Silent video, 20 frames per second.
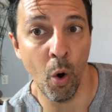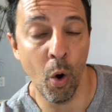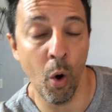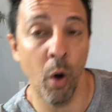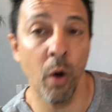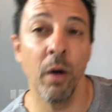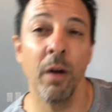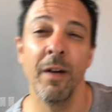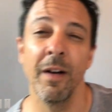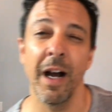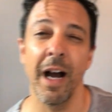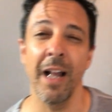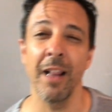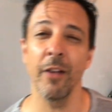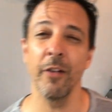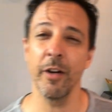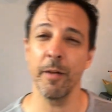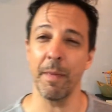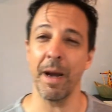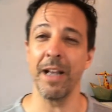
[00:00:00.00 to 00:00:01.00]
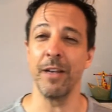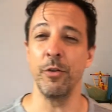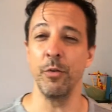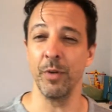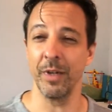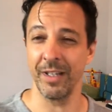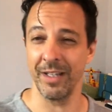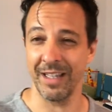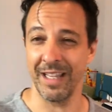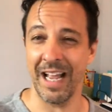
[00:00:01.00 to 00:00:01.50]
oh. I learned it by
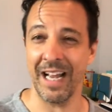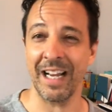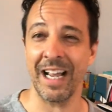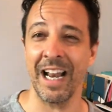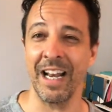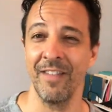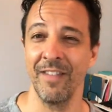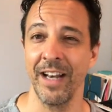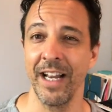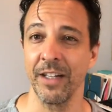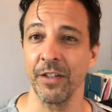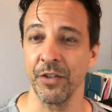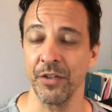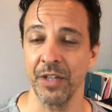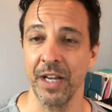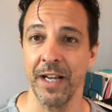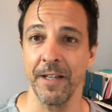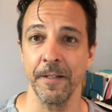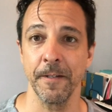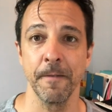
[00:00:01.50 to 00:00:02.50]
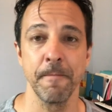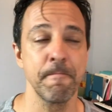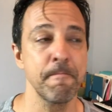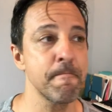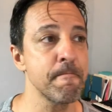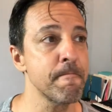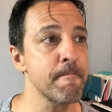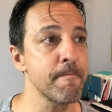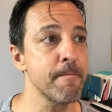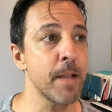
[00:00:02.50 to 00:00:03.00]
doing that kind of an exercise.
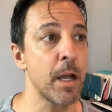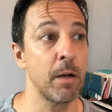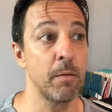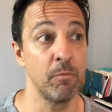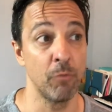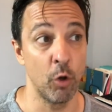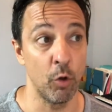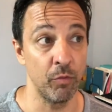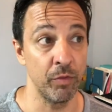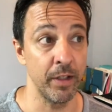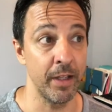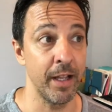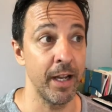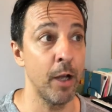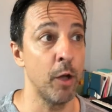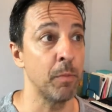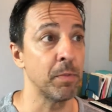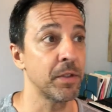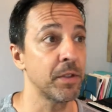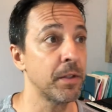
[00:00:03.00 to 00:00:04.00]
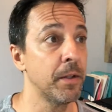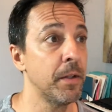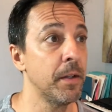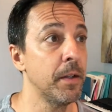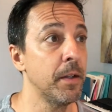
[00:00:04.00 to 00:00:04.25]
Hopefully that helps.